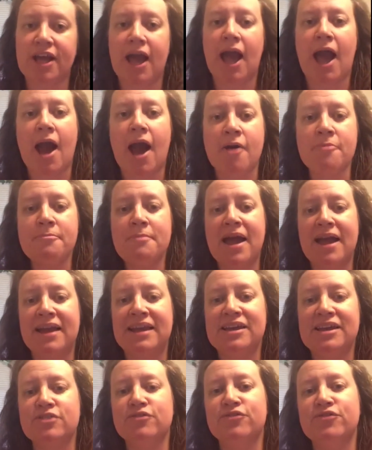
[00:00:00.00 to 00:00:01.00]
How
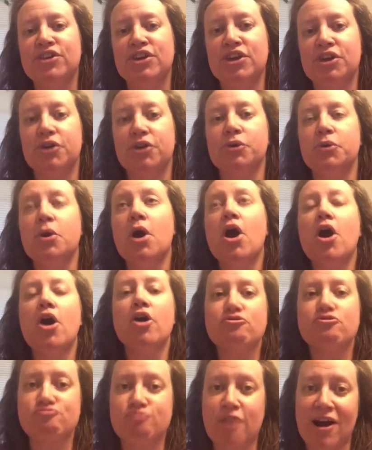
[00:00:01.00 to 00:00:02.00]
many of you
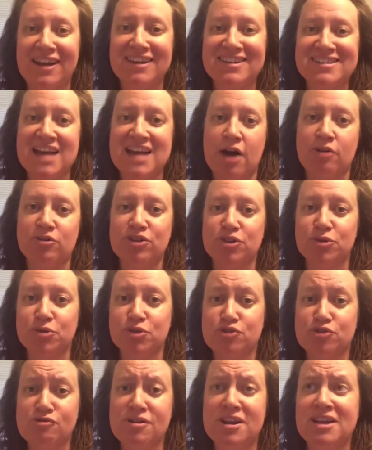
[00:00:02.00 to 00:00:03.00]
write down your
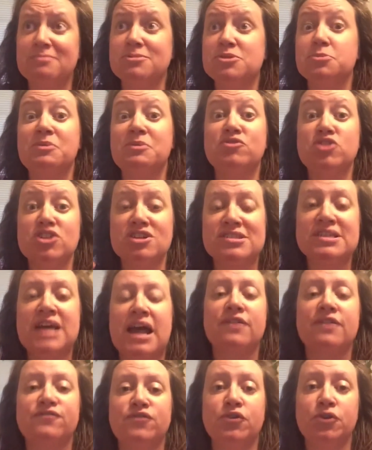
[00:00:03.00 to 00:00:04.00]
dreams? We've just
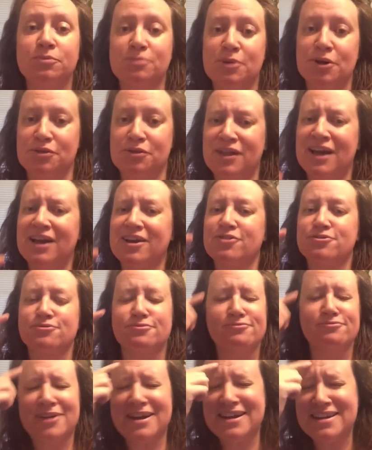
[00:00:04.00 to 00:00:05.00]
had a full moon, that
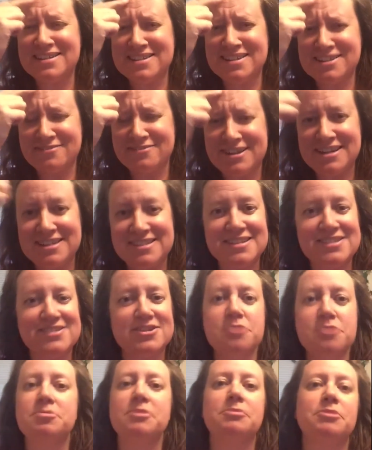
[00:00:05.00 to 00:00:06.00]
crazy
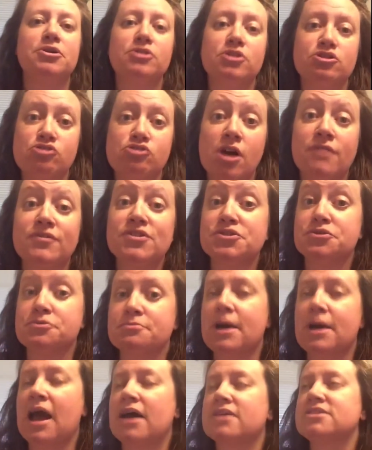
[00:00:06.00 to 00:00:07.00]
super moon that drove us all
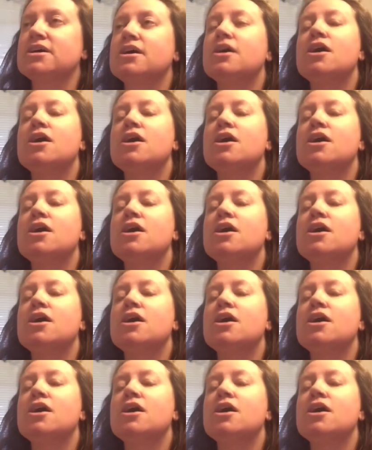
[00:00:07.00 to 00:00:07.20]
mad.